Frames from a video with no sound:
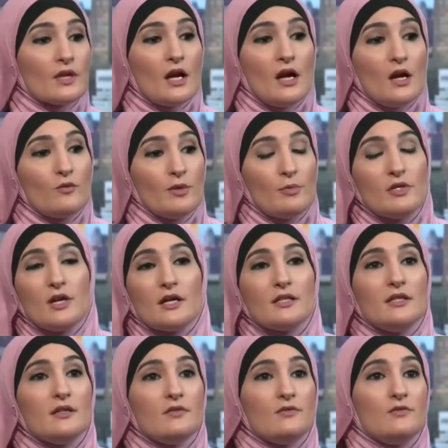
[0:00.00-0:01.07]

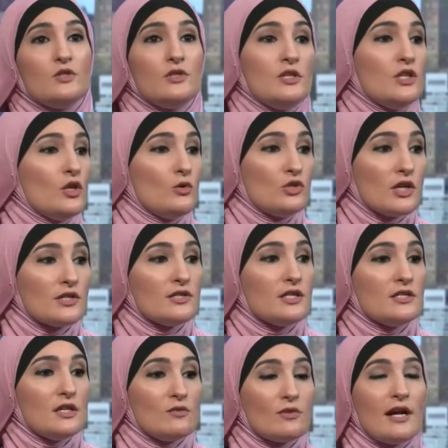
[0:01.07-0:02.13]
reproductive,
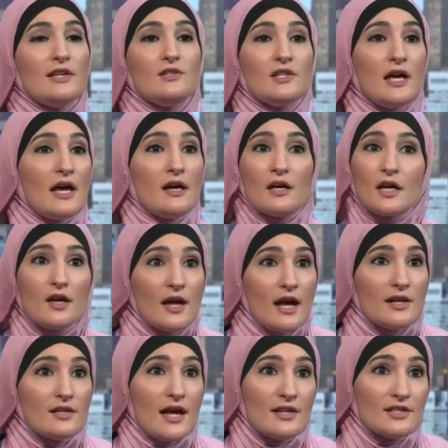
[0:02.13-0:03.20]
justice and rights
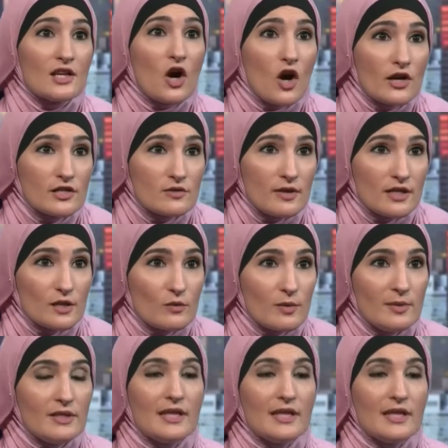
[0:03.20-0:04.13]
as incarcerated women.